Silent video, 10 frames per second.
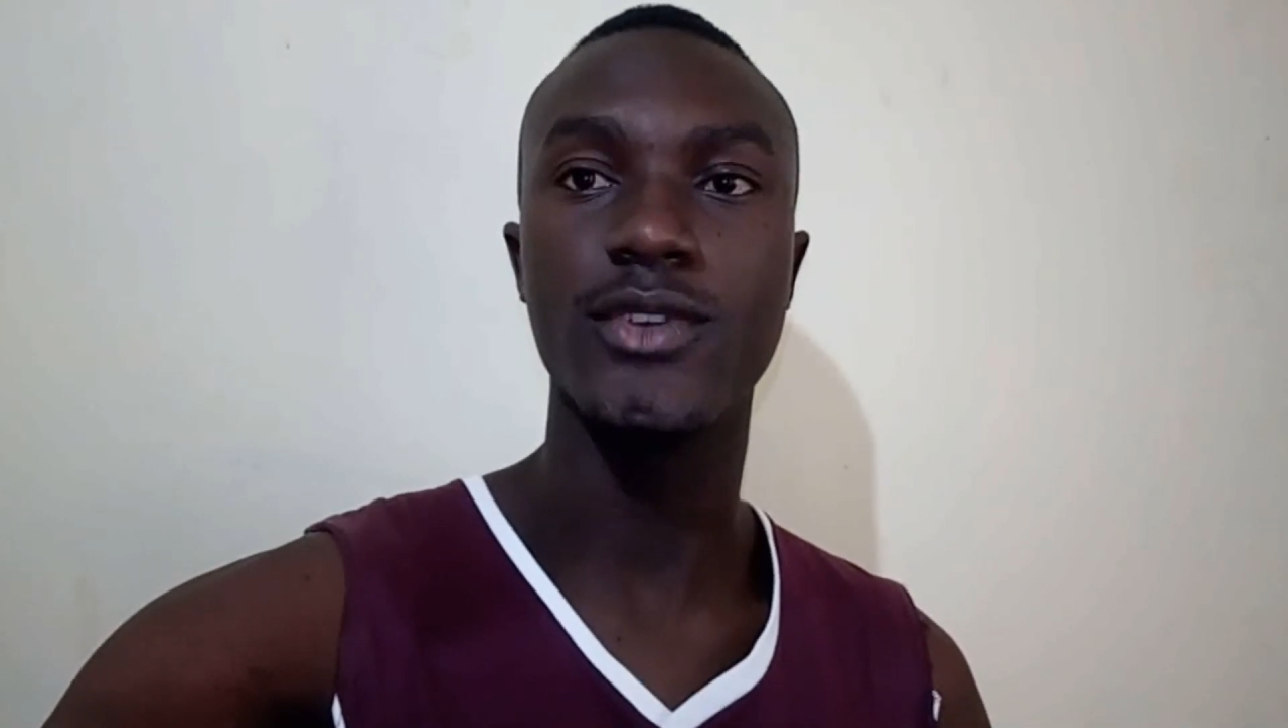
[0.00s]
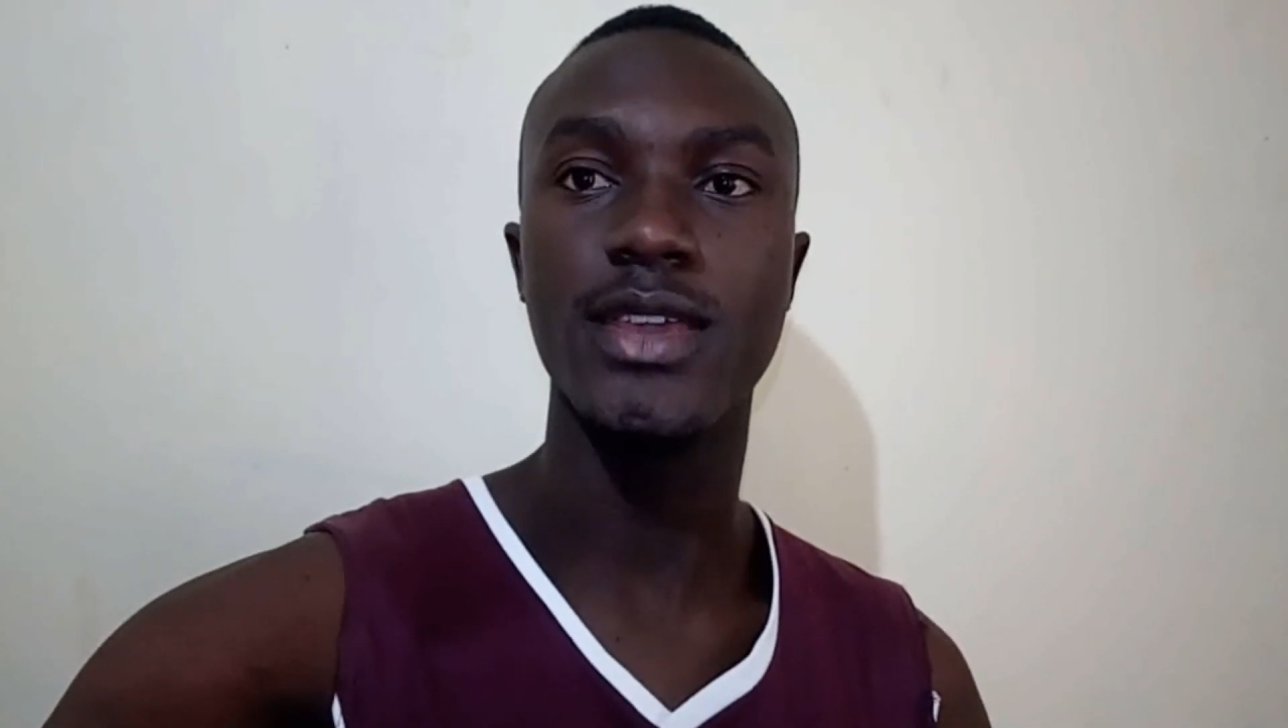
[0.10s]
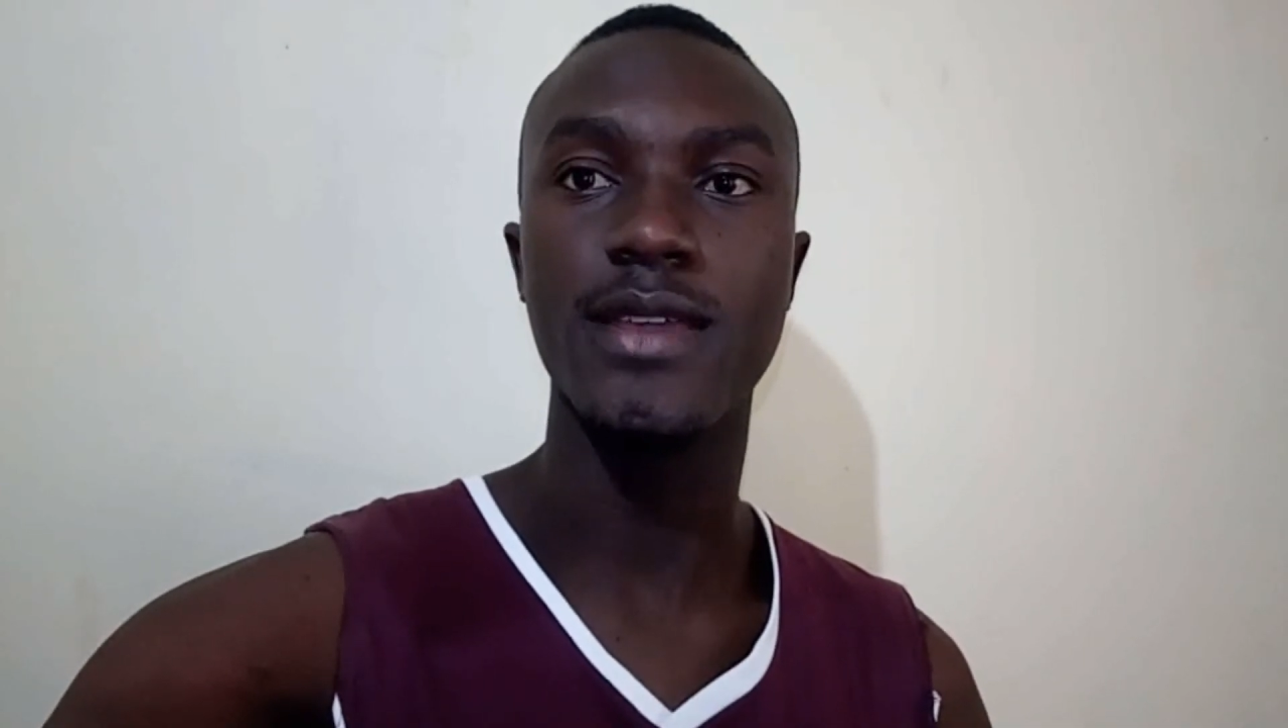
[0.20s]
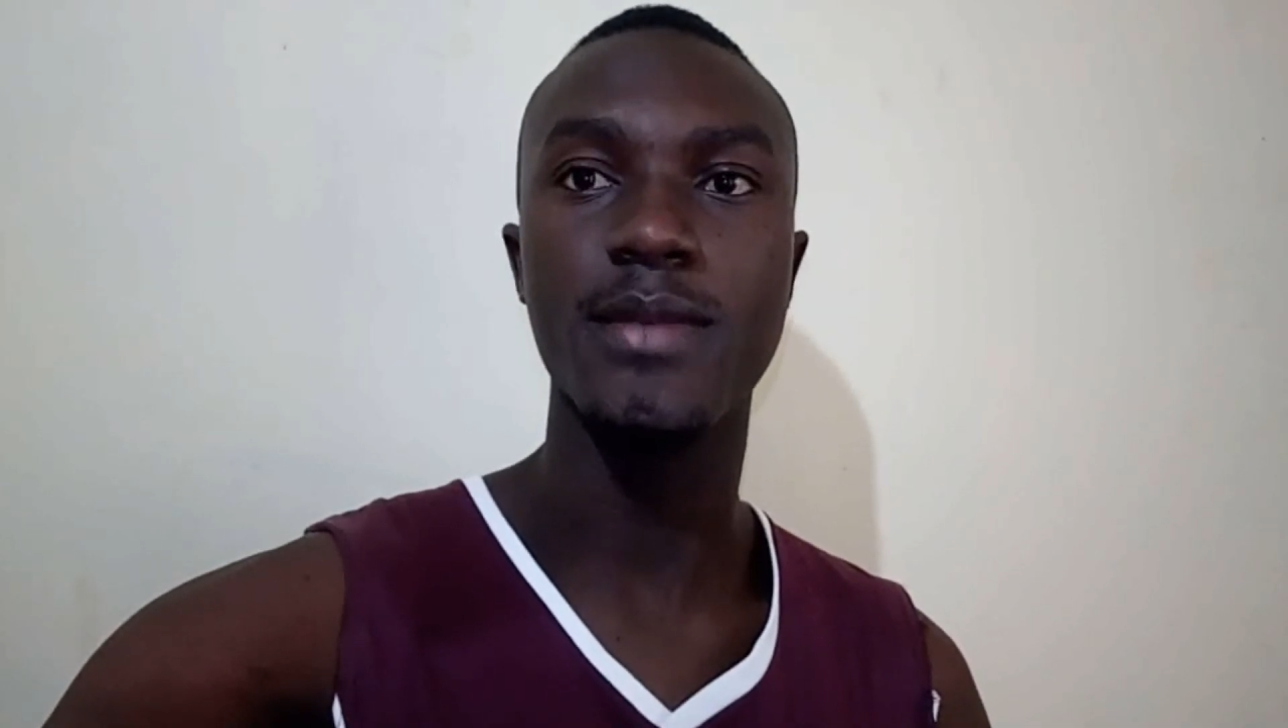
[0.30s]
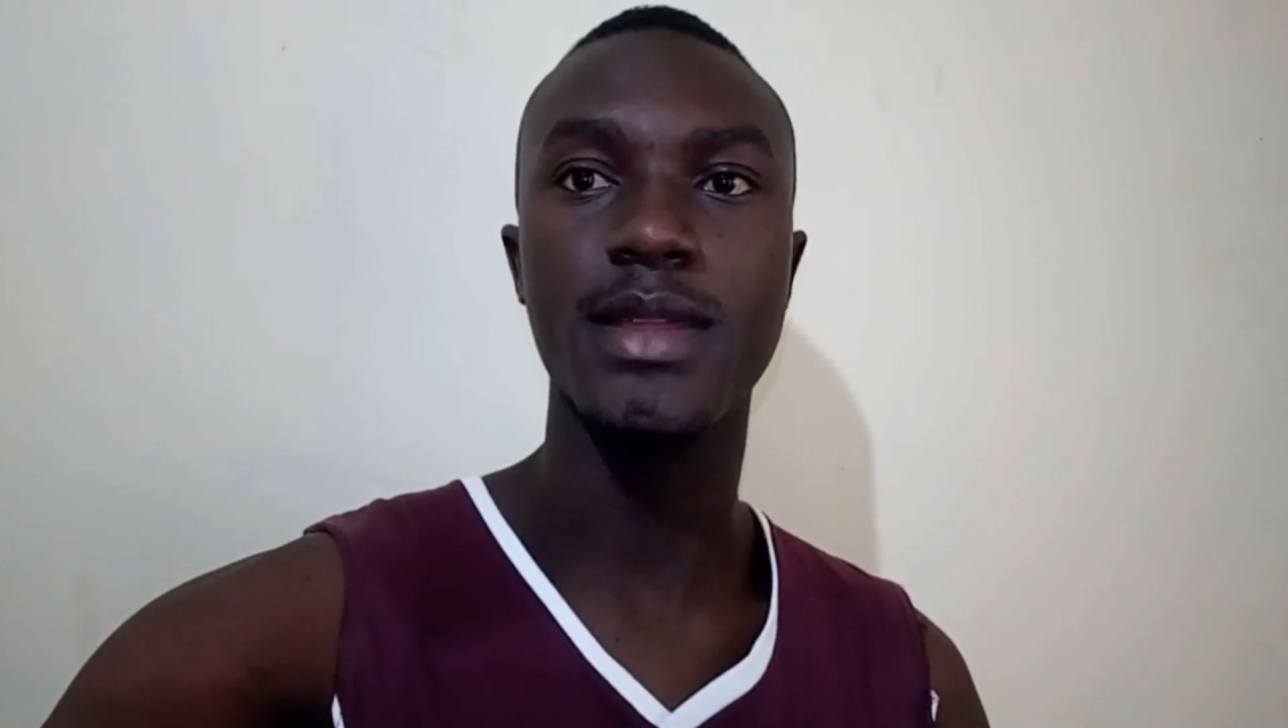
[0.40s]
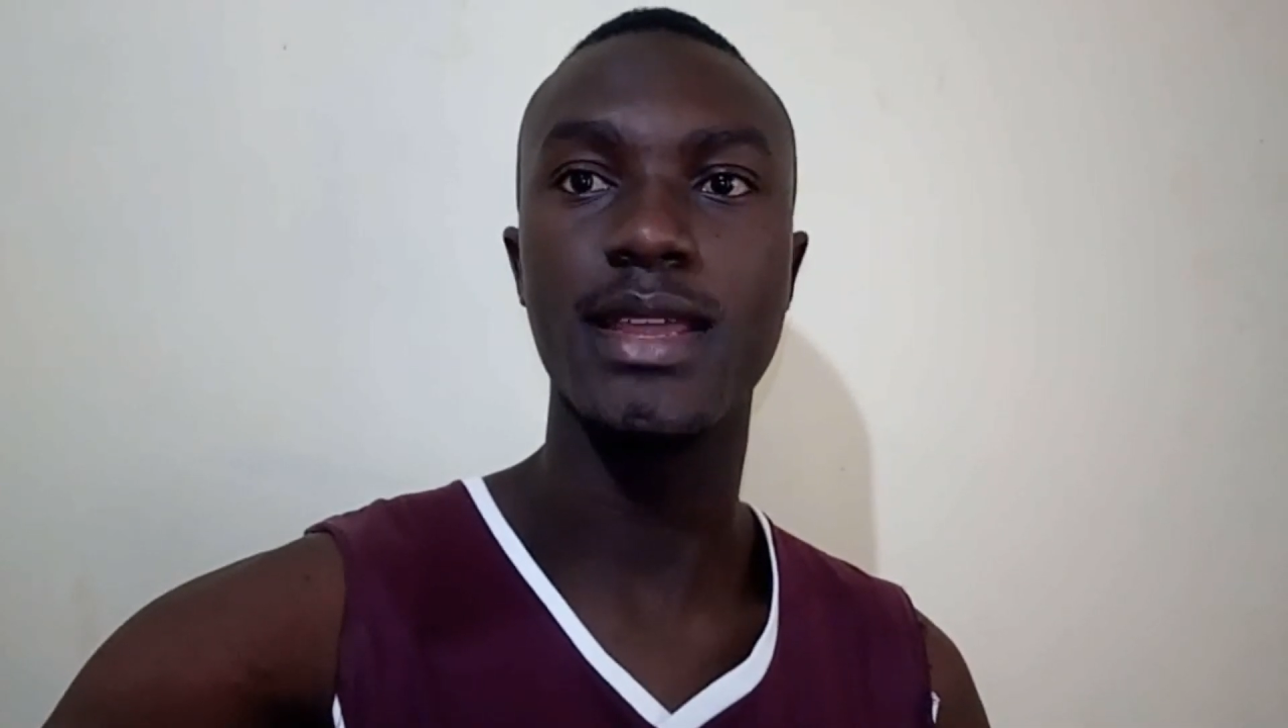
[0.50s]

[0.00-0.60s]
for him,